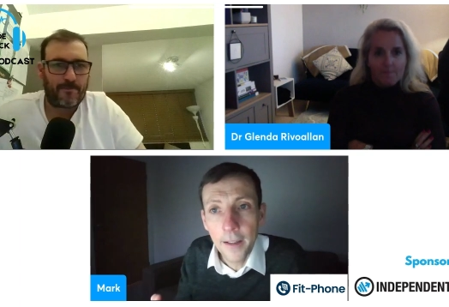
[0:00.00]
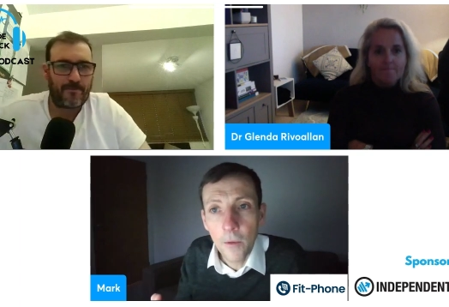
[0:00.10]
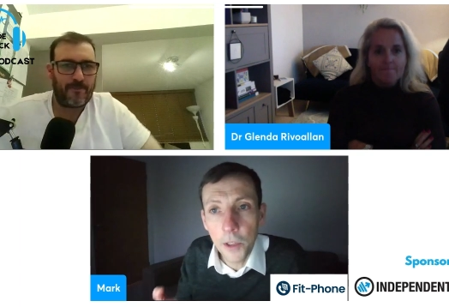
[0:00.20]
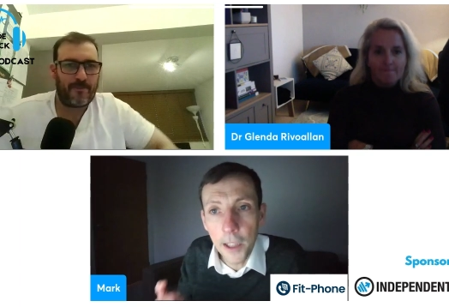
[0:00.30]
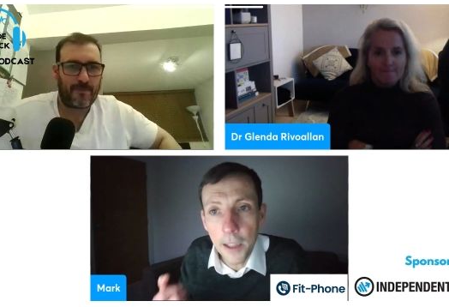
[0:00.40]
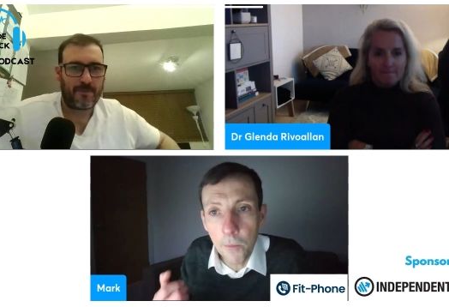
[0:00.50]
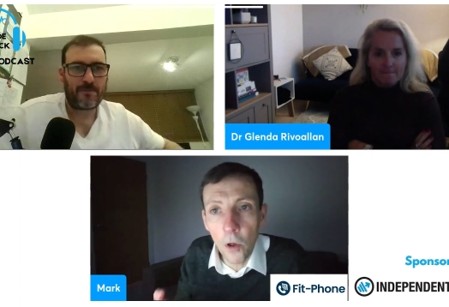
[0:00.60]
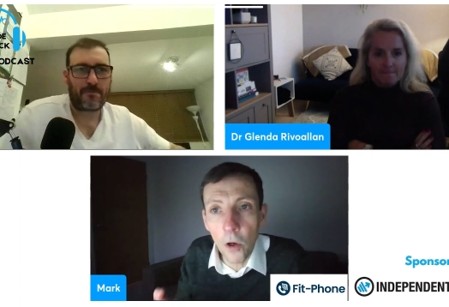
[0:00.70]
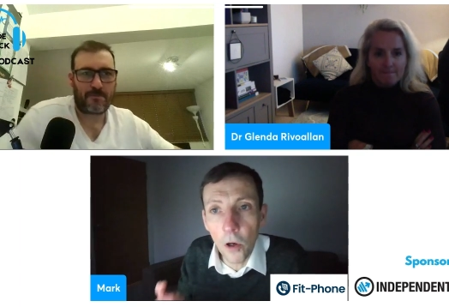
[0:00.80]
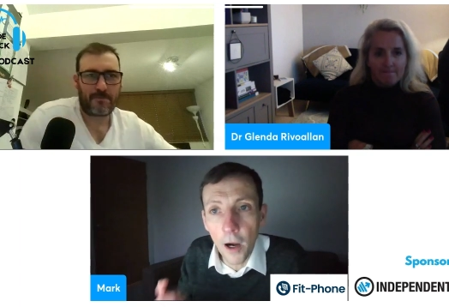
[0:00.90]
Speaker 1: We need
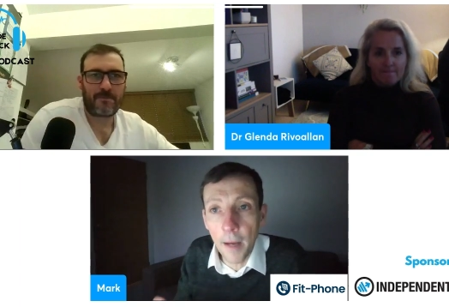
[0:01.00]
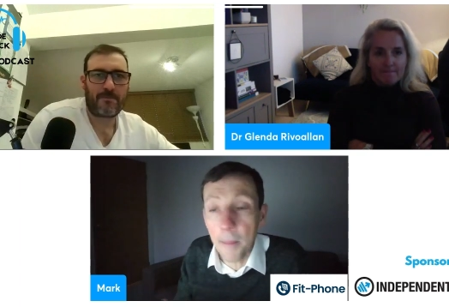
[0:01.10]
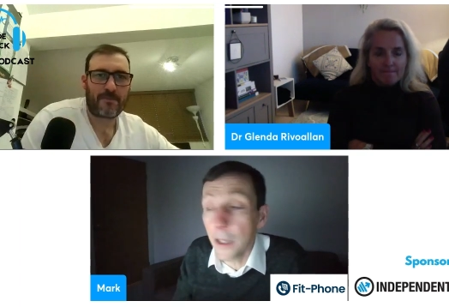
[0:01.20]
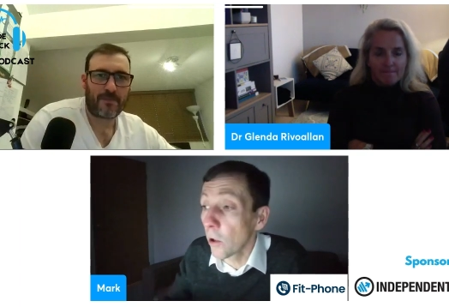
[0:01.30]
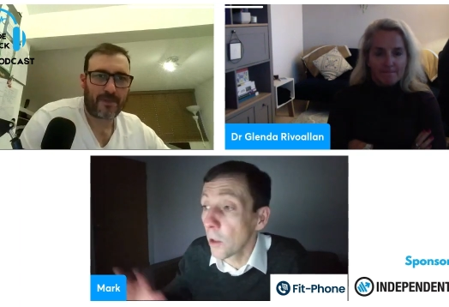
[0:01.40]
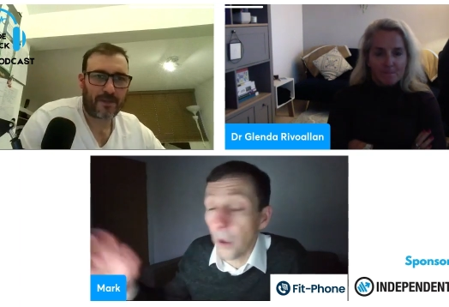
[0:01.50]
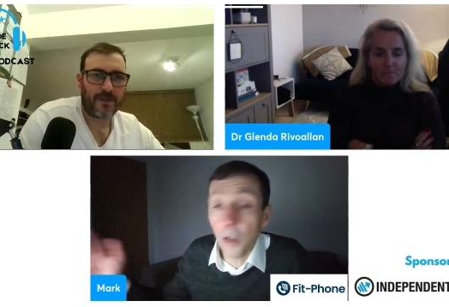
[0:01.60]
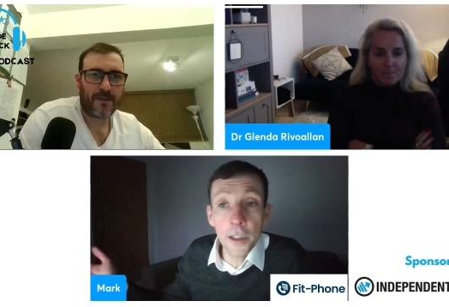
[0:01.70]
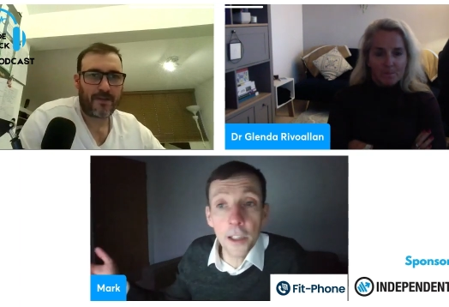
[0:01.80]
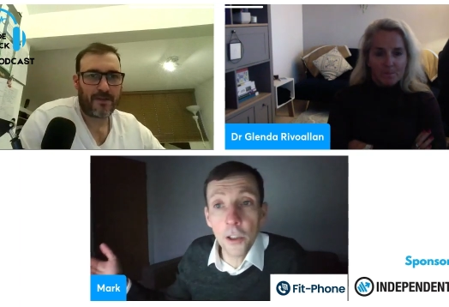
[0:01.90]
more. I mean, all the
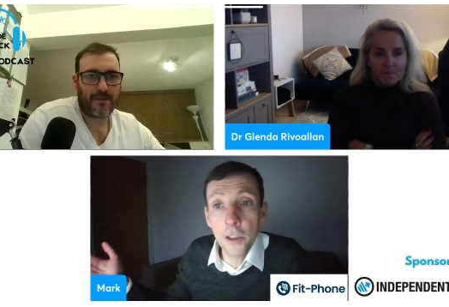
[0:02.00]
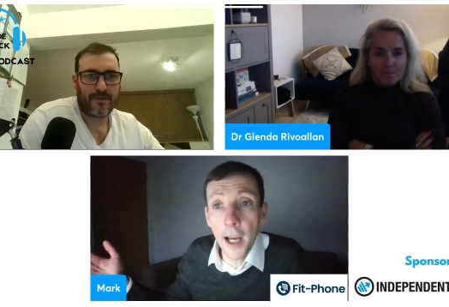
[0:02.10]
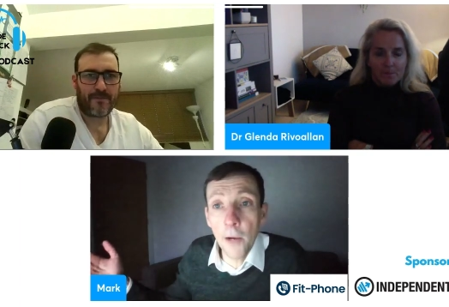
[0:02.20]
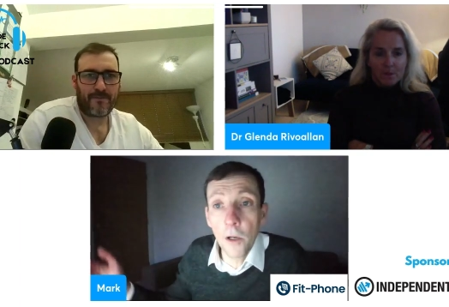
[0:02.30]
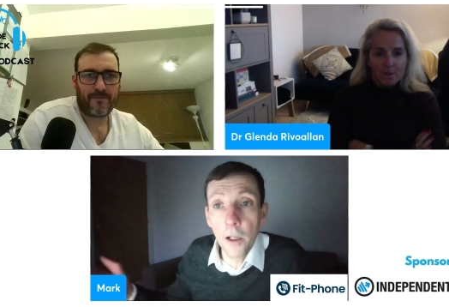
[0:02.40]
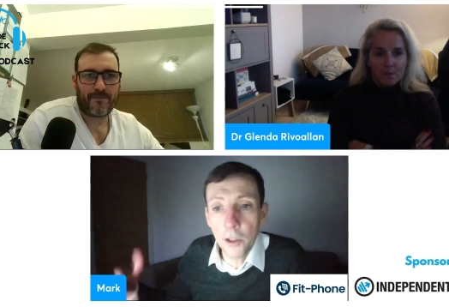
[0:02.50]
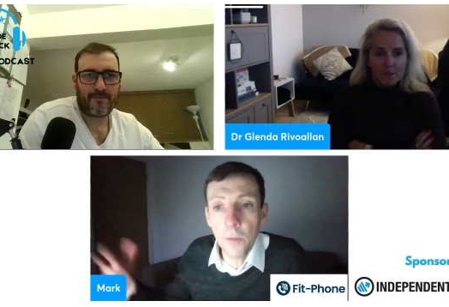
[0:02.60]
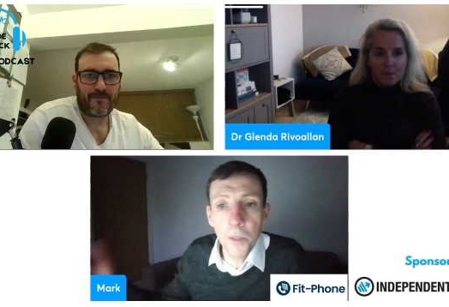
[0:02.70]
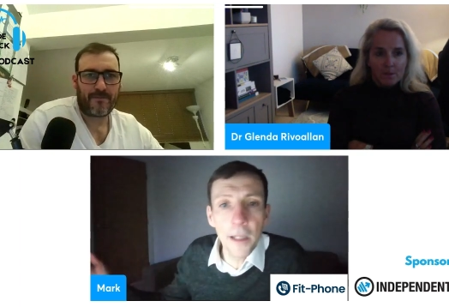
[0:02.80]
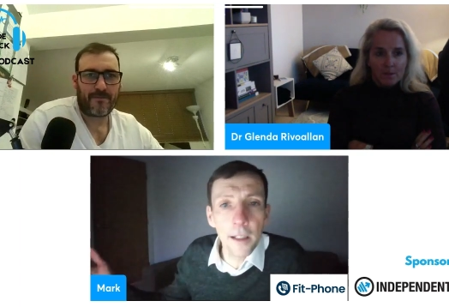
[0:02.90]
politicians I work, some
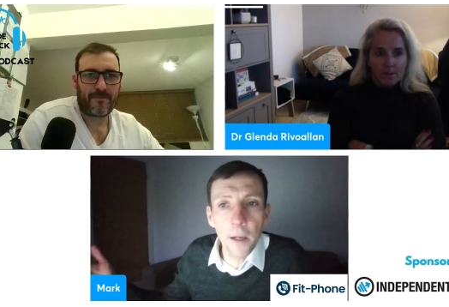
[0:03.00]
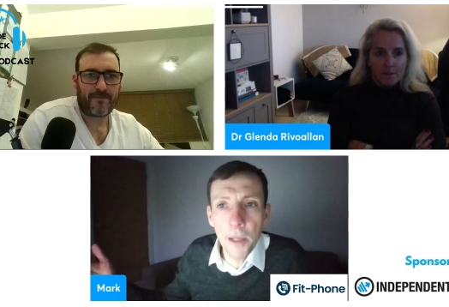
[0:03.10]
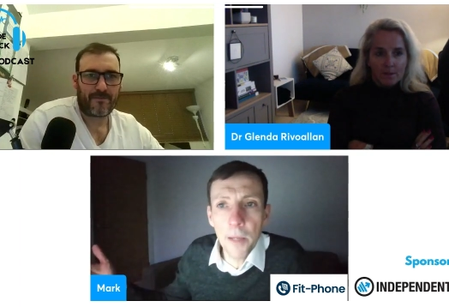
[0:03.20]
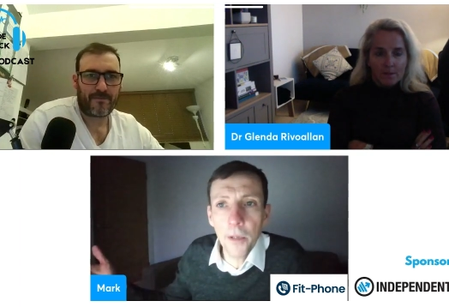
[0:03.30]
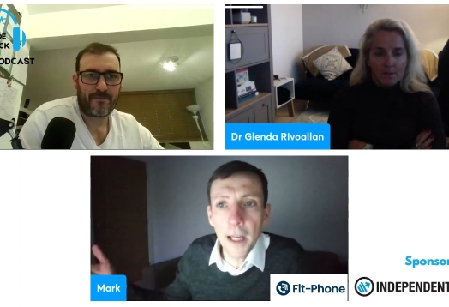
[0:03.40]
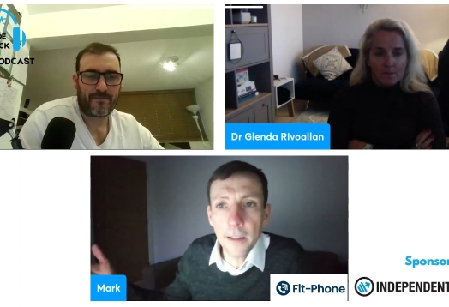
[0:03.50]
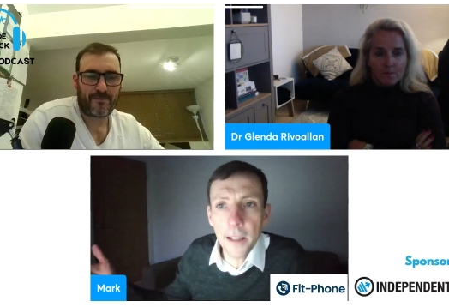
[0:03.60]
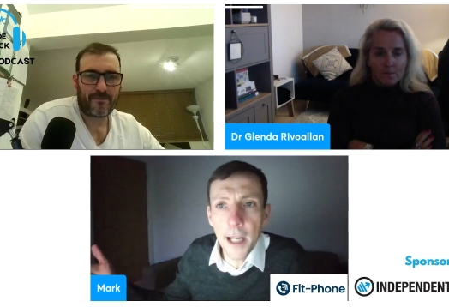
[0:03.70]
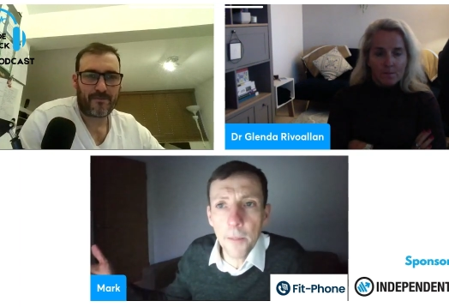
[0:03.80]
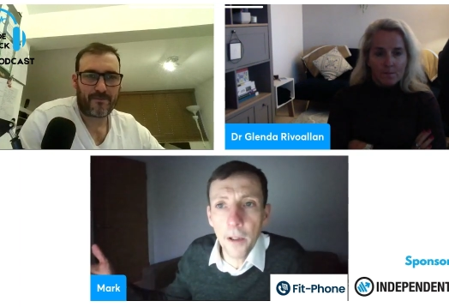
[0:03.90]
people, you know, people get
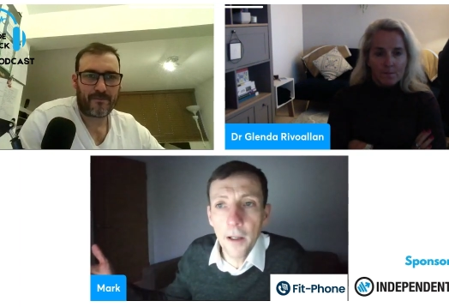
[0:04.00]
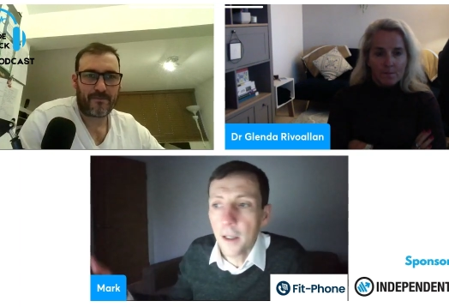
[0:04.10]
scared of.